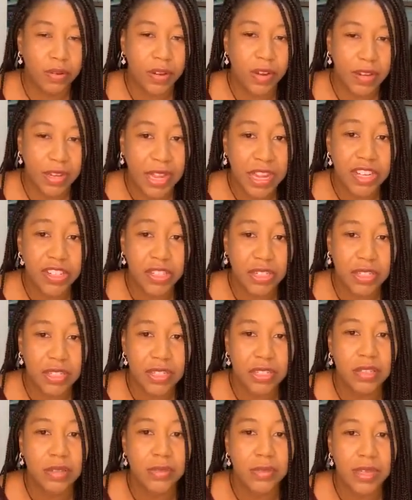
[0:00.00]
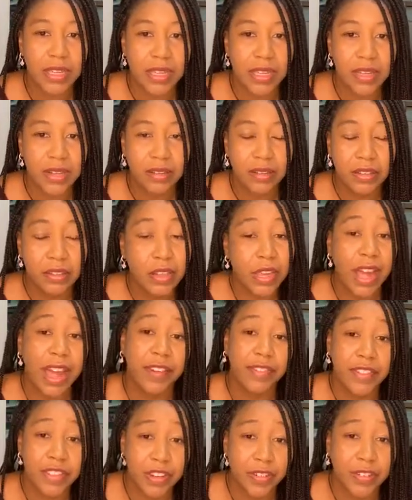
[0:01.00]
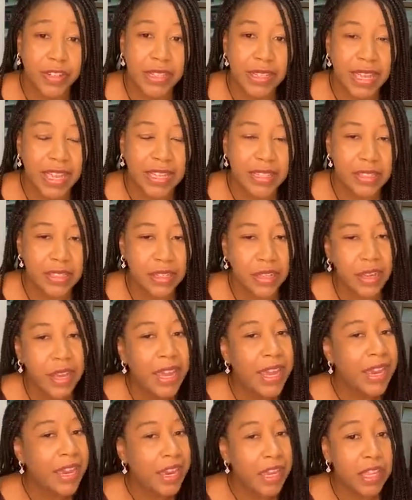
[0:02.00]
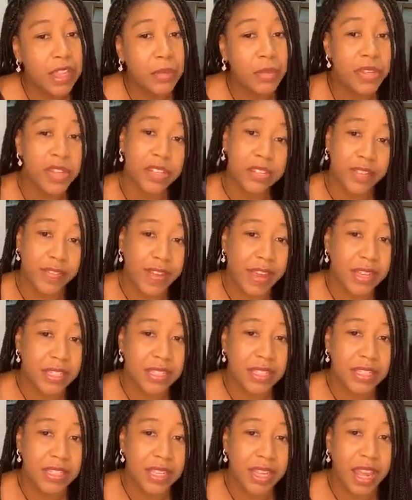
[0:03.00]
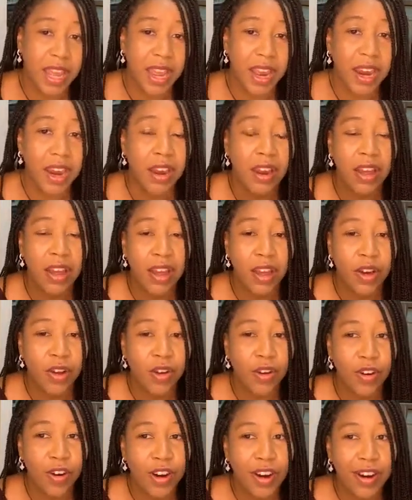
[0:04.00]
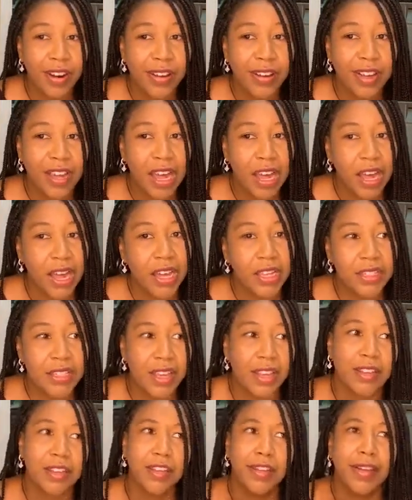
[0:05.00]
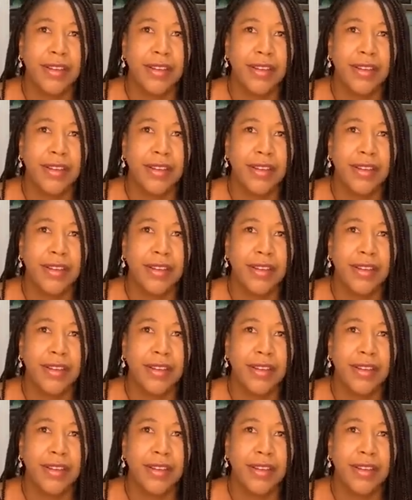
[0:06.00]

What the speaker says: Caucasians to have cervical cancer, either because of access to care or us